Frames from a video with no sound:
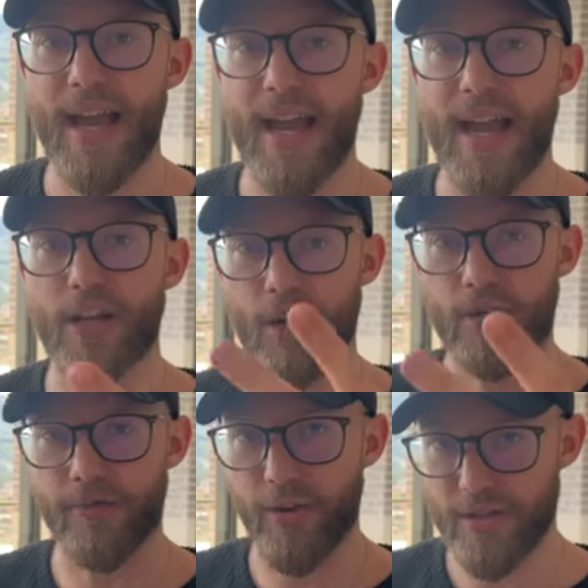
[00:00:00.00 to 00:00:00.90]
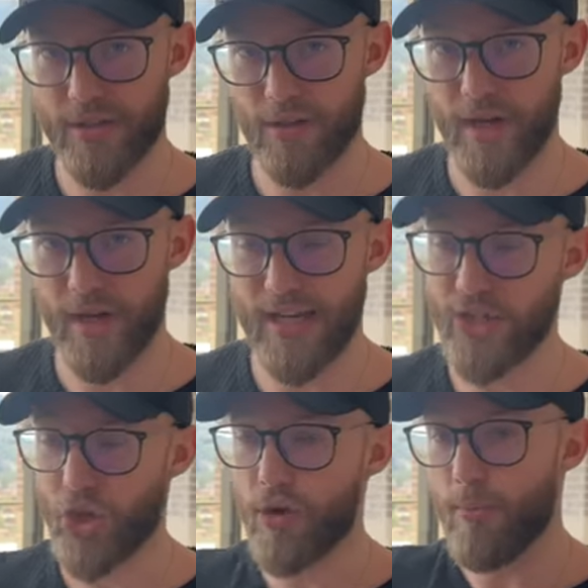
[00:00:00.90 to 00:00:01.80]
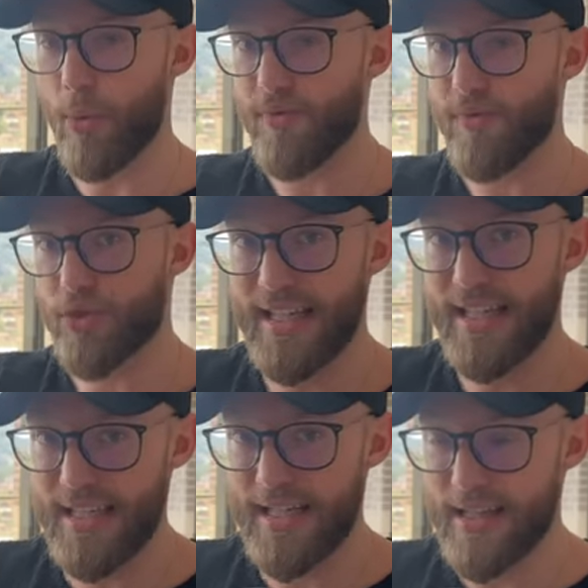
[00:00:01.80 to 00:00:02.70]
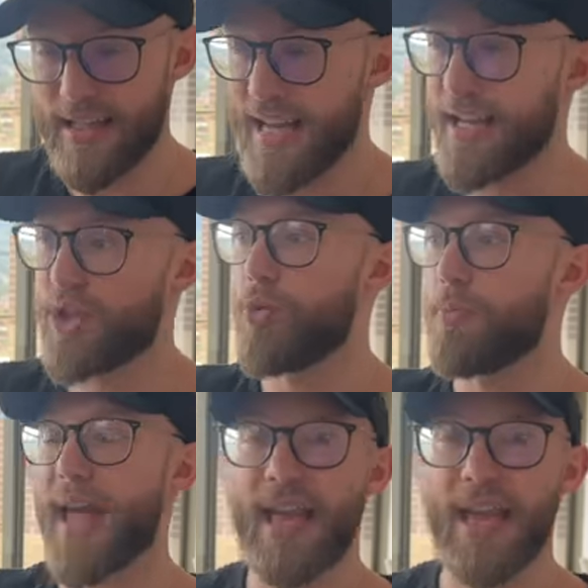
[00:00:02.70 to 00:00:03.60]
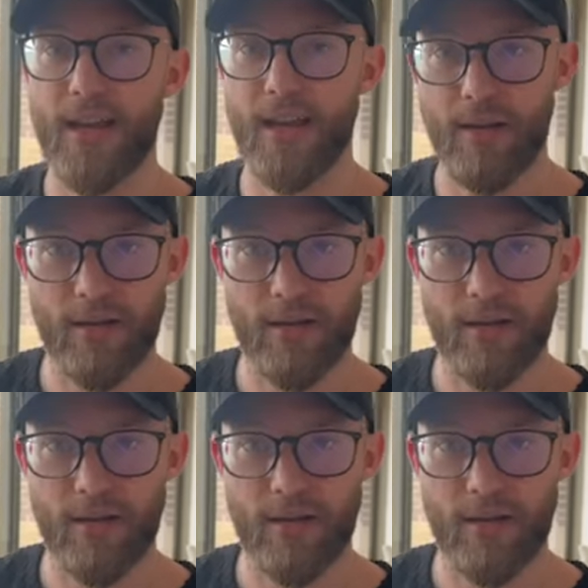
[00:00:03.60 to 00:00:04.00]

and convert, okay, turn more of those leads into paying